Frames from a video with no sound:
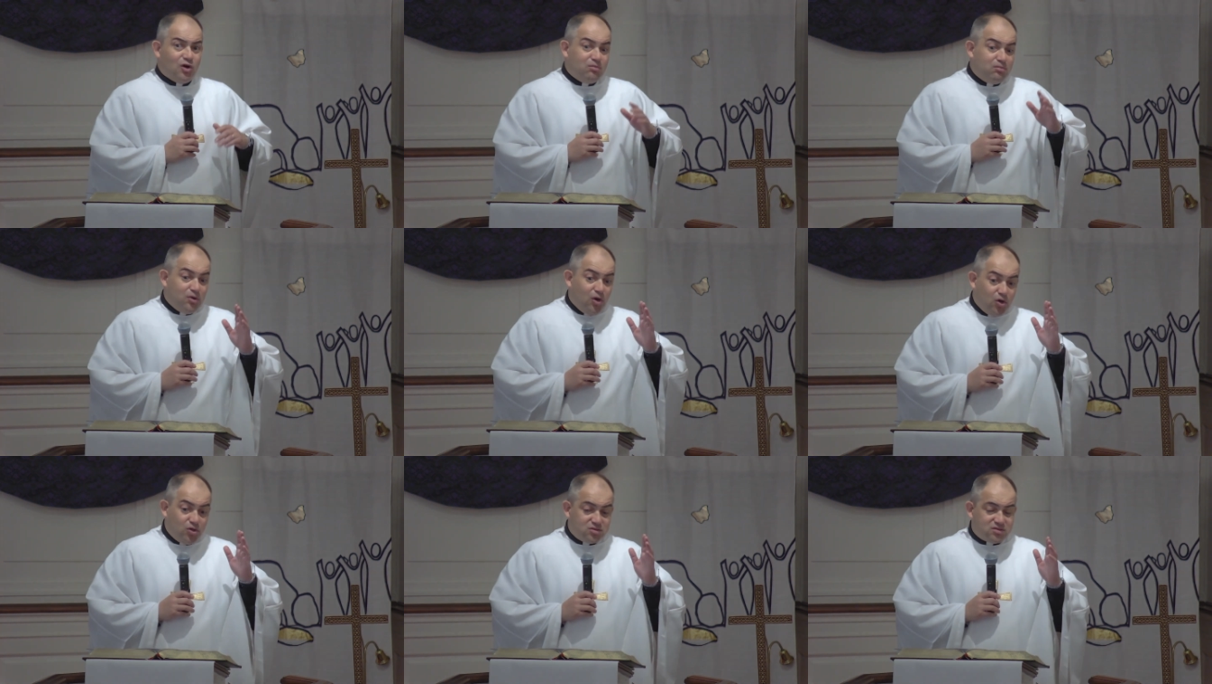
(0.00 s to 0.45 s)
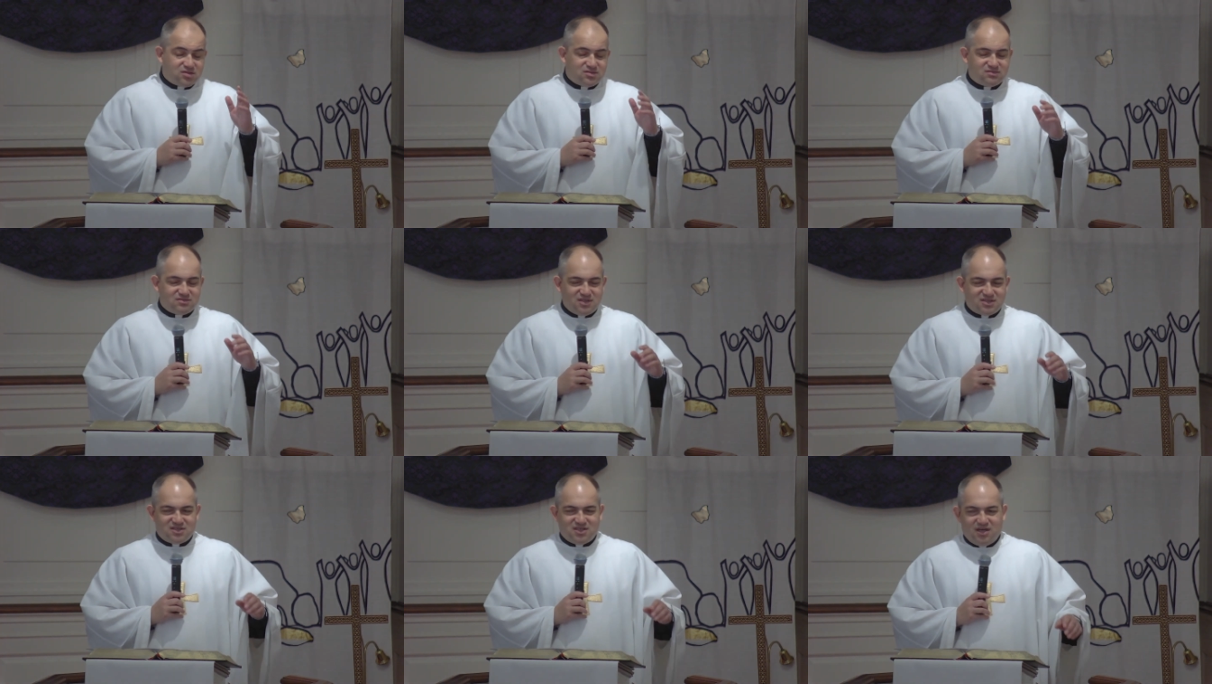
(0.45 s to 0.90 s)
or
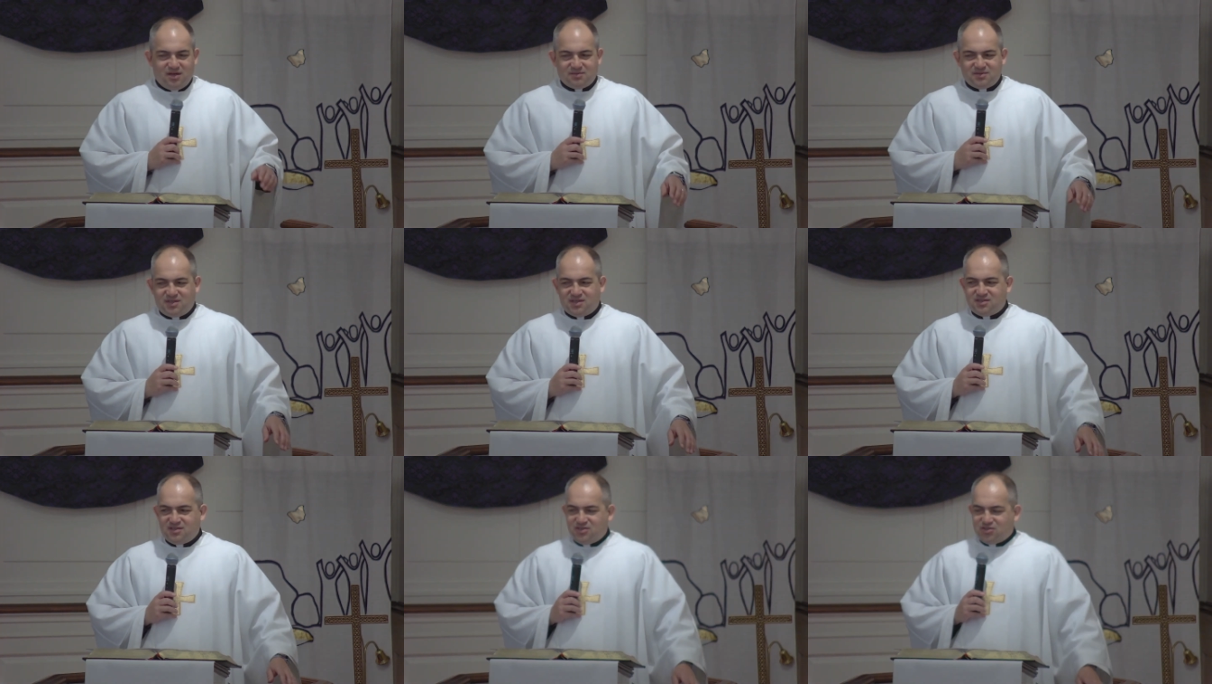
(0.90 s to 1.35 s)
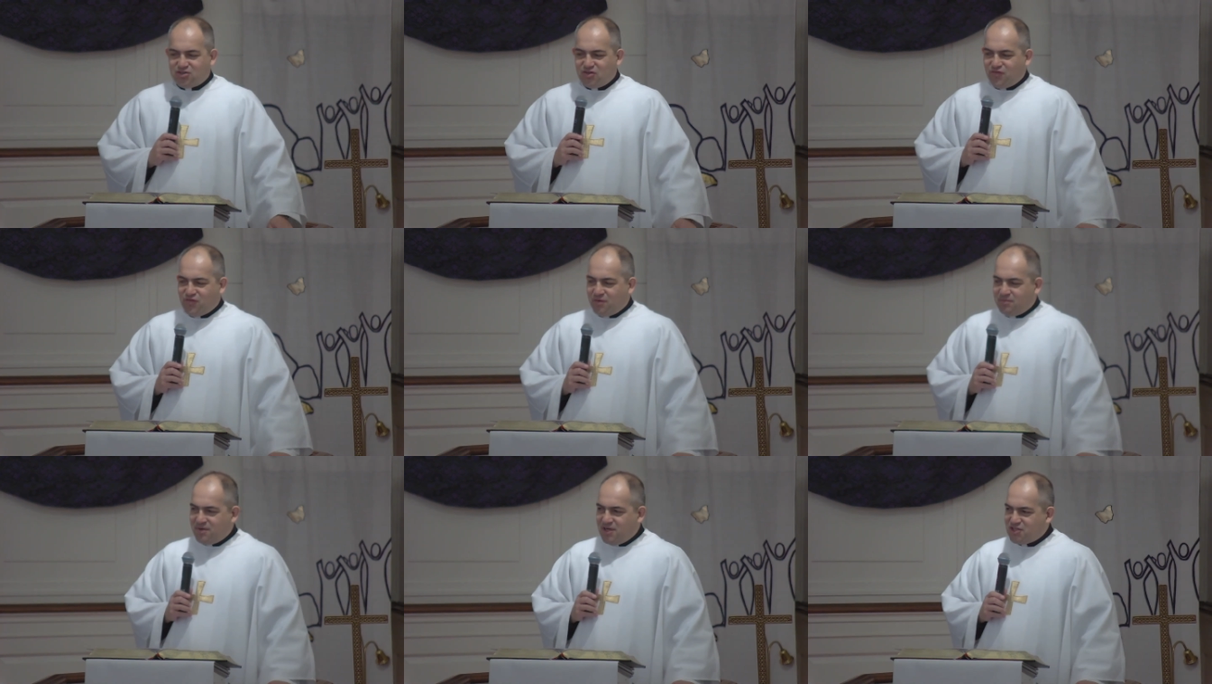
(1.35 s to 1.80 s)
most the times I teach
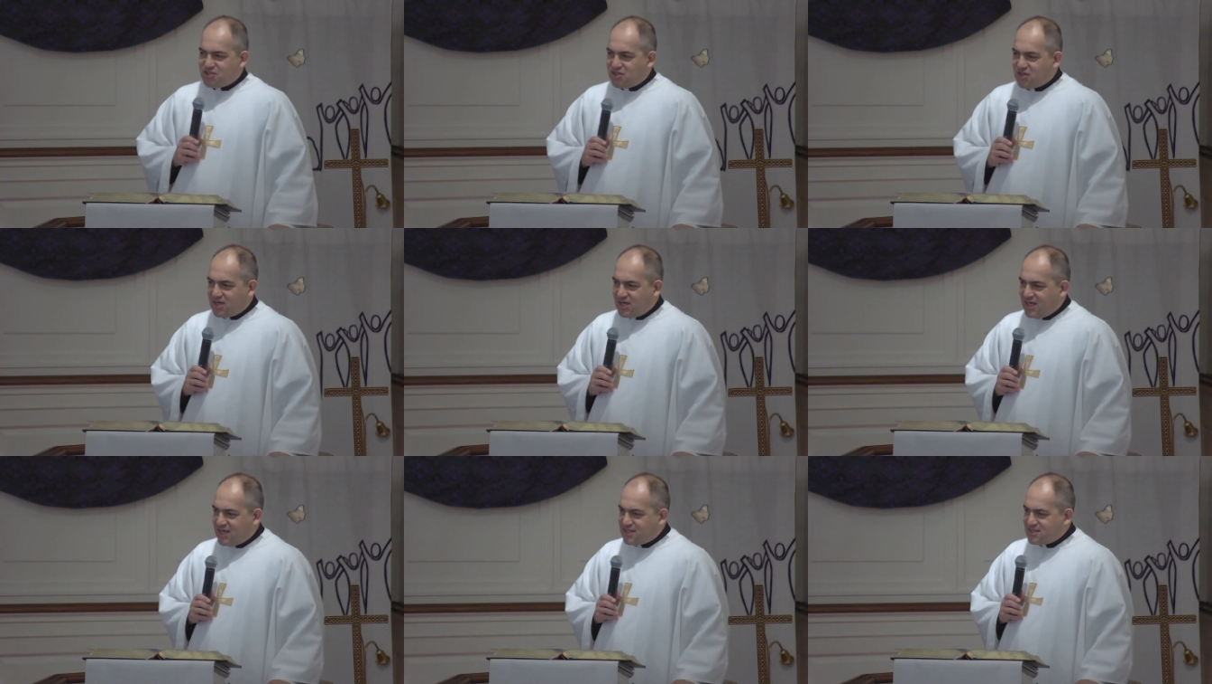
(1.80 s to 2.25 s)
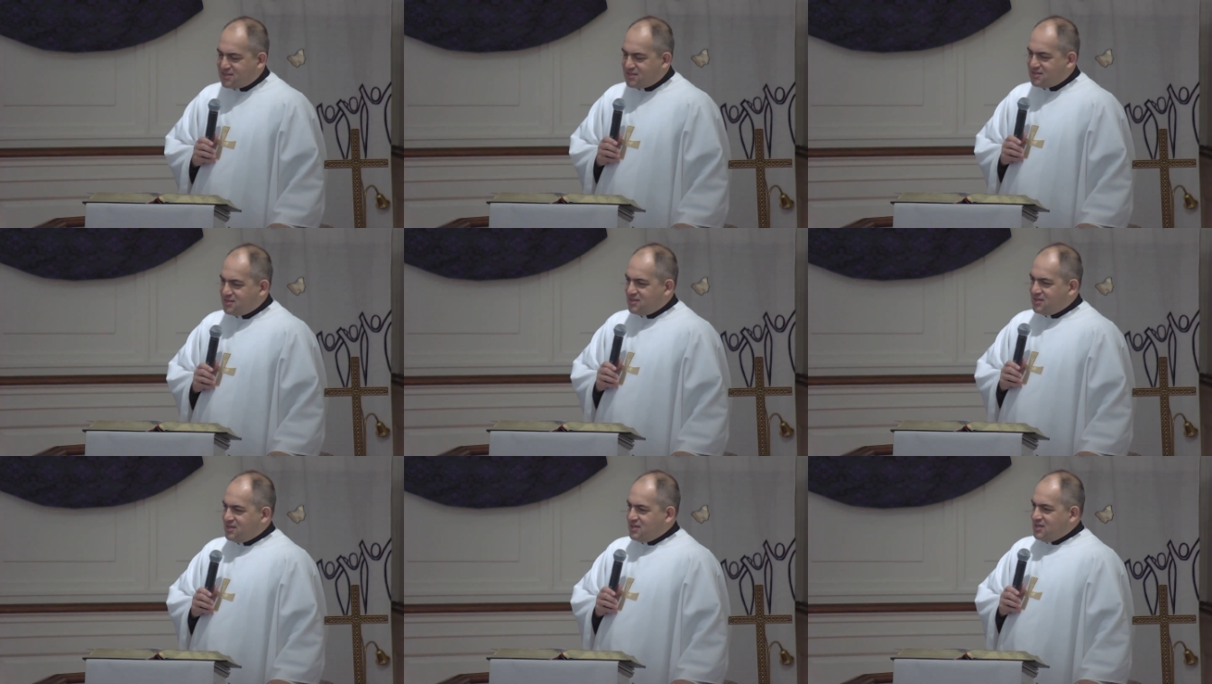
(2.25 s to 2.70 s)
confirmation class,